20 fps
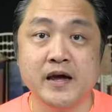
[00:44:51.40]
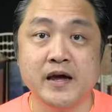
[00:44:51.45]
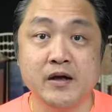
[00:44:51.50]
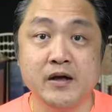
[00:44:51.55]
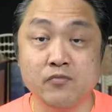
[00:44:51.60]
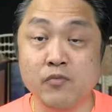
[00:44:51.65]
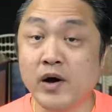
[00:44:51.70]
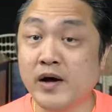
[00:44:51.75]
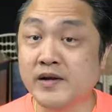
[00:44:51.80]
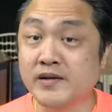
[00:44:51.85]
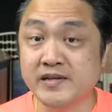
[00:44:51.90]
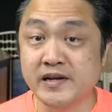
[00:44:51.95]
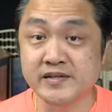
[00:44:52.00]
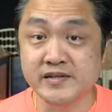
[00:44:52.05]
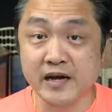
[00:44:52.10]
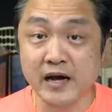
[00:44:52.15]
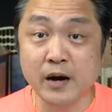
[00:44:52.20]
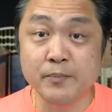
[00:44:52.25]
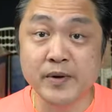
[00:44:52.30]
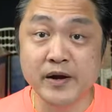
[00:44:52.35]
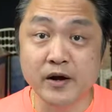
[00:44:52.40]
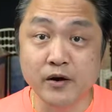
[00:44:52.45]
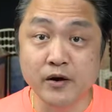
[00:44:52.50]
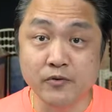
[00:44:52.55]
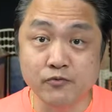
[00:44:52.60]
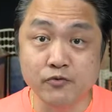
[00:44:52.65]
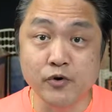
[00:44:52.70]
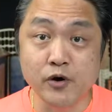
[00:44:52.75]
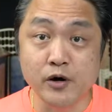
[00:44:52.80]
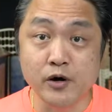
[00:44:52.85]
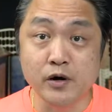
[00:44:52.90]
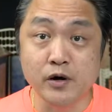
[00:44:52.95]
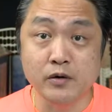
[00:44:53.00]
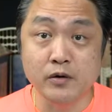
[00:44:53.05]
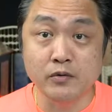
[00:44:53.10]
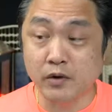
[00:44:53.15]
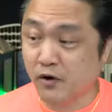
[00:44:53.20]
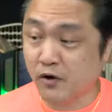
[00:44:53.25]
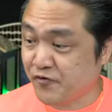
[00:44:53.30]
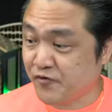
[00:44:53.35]
And once there's an outbreak of
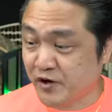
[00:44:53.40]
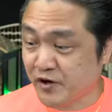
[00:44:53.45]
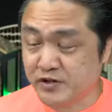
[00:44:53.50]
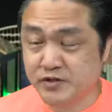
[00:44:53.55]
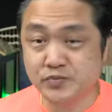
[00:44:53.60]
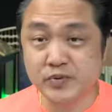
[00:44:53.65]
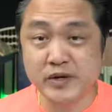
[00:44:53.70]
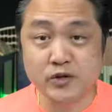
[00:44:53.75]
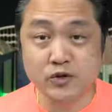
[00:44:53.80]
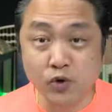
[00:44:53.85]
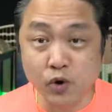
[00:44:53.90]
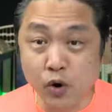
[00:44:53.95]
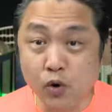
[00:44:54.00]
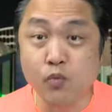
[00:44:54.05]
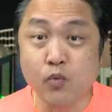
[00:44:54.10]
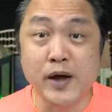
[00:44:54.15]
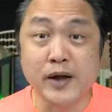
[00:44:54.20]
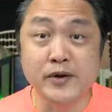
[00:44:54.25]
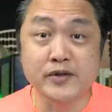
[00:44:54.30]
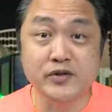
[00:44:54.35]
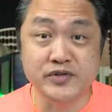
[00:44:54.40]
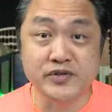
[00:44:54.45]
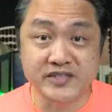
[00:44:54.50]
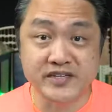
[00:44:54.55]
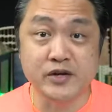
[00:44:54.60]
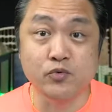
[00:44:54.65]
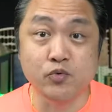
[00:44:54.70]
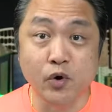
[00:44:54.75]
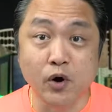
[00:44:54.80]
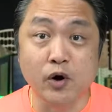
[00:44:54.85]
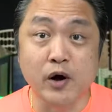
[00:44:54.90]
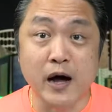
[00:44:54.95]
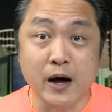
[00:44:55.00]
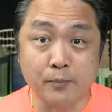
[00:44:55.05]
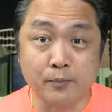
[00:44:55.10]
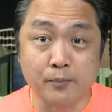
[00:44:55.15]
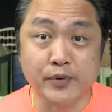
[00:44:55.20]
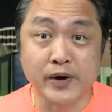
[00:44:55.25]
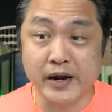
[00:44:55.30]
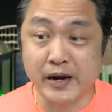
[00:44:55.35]
war, of course, we don't want to see war
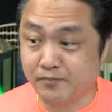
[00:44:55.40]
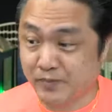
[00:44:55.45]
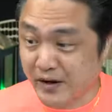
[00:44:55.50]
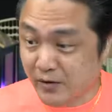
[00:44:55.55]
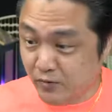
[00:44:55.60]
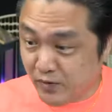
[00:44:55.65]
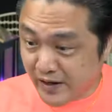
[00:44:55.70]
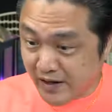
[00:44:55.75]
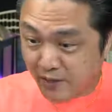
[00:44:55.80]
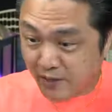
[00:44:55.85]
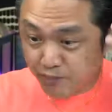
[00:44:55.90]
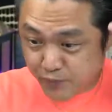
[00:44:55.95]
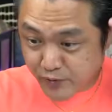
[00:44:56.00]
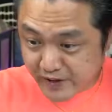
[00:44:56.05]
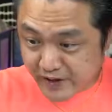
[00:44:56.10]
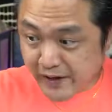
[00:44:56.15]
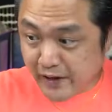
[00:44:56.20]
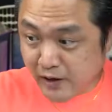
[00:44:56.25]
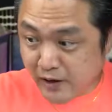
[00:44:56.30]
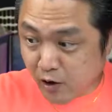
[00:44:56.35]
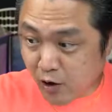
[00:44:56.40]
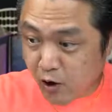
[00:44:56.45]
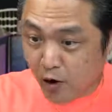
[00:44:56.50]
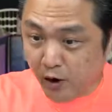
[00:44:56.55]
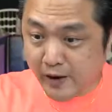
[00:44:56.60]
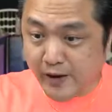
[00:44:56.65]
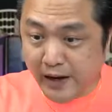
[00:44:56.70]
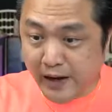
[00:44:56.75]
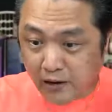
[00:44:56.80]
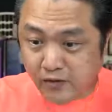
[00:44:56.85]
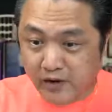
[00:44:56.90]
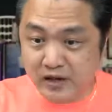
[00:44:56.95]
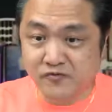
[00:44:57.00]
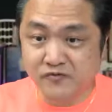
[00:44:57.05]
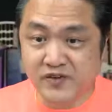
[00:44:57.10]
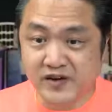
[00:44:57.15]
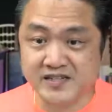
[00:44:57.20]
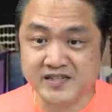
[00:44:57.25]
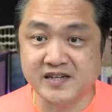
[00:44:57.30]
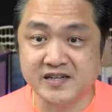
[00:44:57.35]
outbreak, but we are putting on our
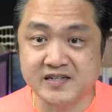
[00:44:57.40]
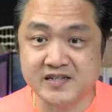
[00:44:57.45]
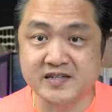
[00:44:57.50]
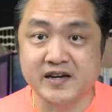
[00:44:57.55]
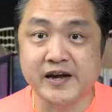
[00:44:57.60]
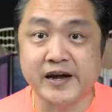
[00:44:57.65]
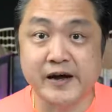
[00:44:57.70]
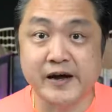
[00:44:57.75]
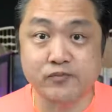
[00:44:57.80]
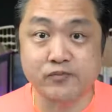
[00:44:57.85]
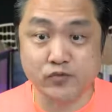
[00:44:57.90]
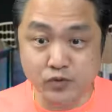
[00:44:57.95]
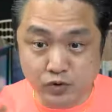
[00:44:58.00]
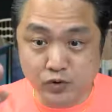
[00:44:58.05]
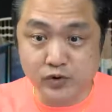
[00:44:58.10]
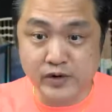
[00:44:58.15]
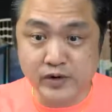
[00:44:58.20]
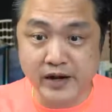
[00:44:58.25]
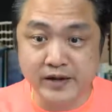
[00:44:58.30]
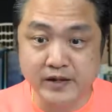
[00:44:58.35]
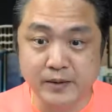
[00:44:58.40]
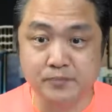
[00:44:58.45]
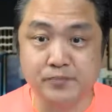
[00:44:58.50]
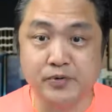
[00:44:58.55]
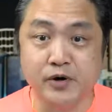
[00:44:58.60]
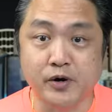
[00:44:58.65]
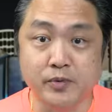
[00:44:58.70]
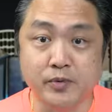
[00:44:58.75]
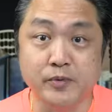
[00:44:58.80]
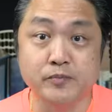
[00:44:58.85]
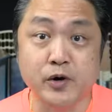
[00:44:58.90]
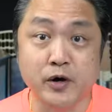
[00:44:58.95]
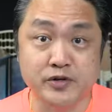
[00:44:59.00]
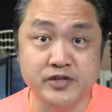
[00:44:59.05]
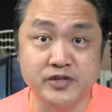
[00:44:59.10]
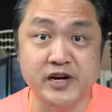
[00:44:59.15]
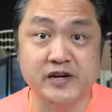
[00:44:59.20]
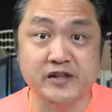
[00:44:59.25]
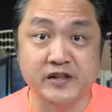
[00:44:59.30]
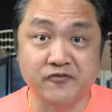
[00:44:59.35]
investors' cap to look at the problem
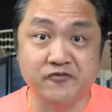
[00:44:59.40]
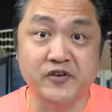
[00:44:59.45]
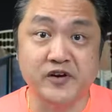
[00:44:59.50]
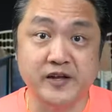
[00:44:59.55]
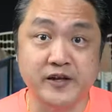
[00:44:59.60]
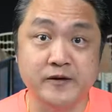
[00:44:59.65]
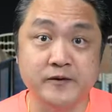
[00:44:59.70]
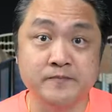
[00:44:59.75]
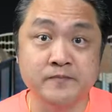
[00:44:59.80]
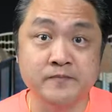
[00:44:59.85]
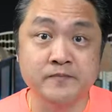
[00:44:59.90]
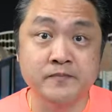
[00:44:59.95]
objectively.